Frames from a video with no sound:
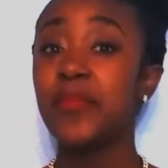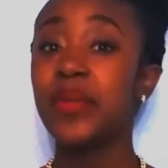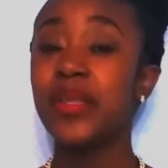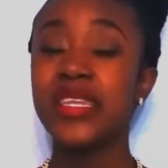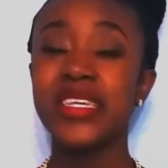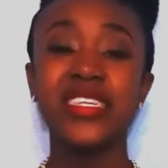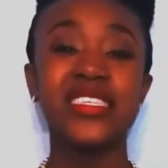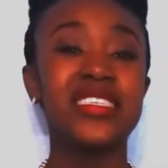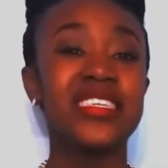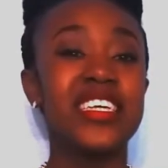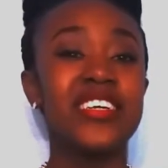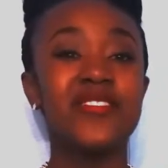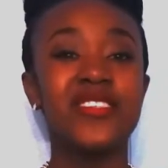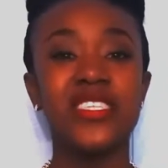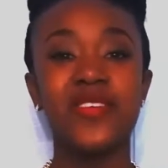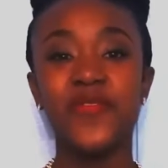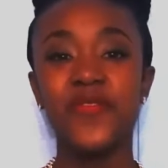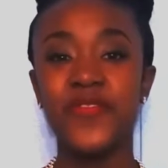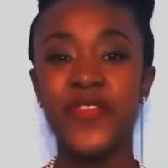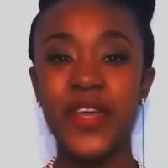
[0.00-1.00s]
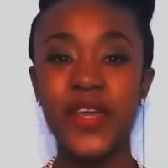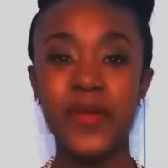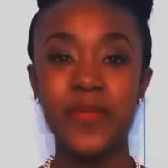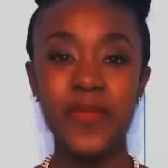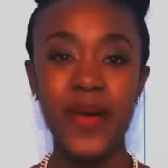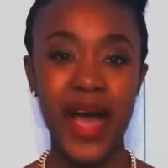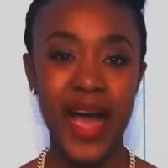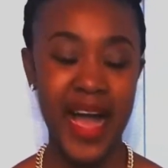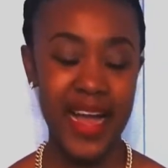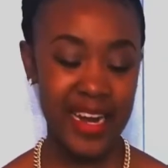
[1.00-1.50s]
Please leave some
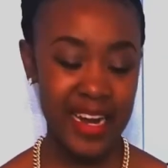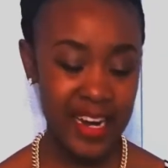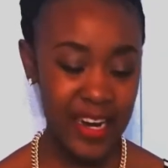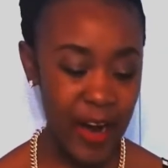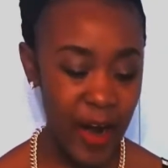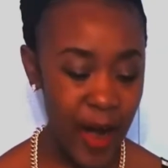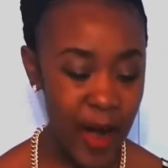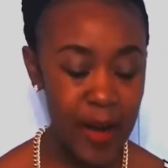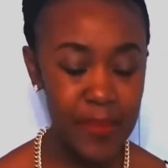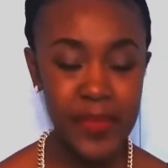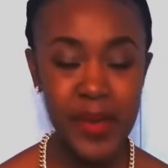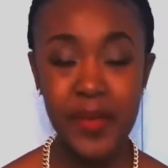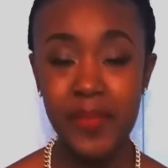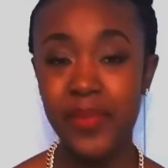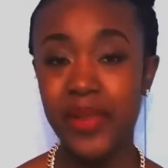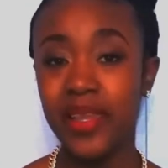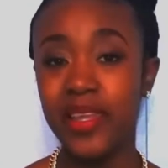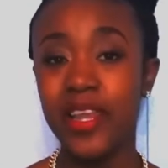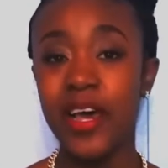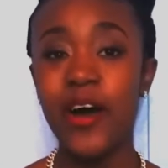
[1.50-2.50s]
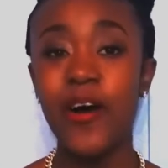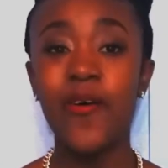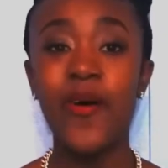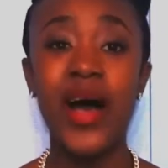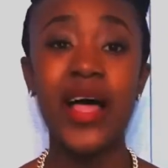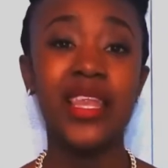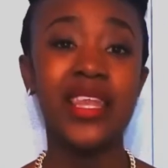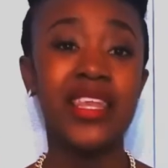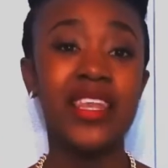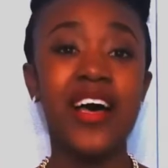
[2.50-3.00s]
feedback, comment below.
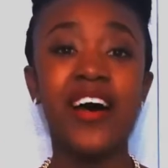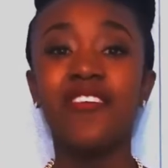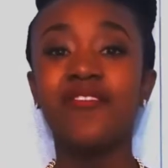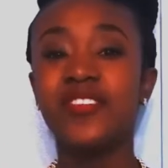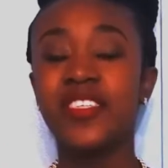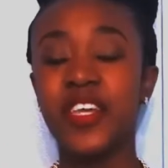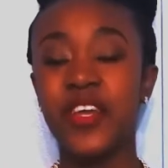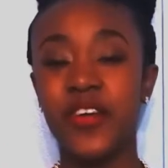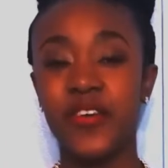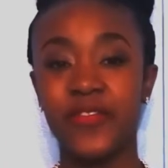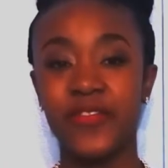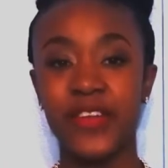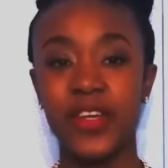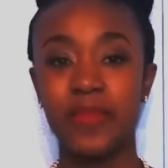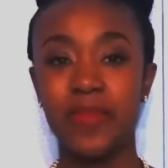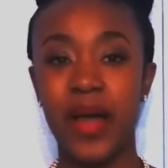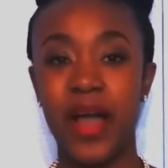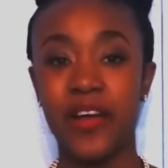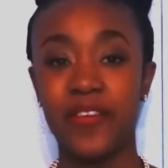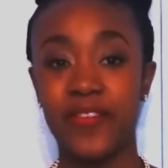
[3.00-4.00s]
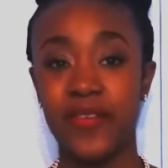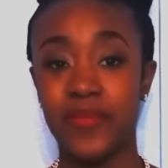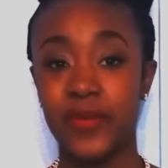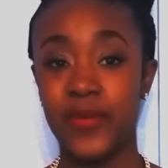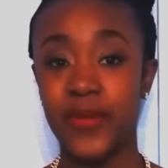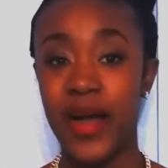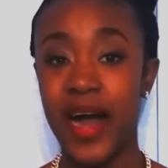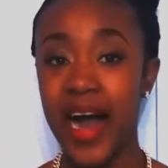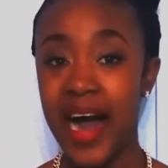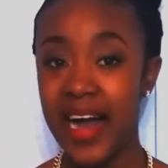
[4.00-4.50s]
I love to hear feedback from
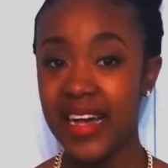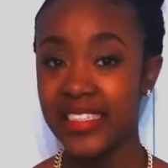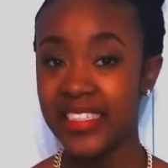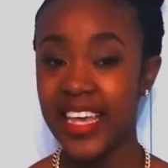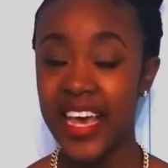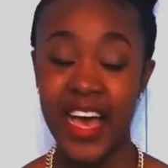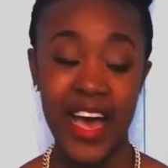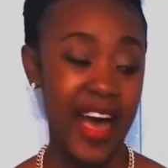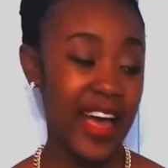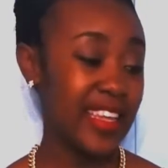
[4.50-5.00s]
you guys.